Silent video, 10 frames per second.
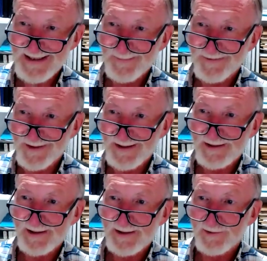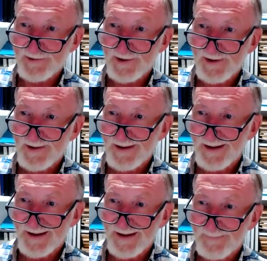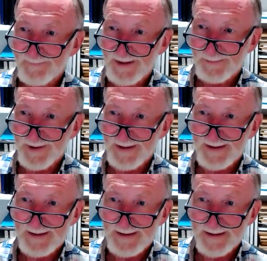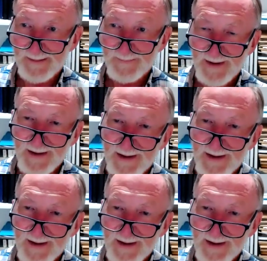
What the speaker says: up for 8 years, completely cleared up.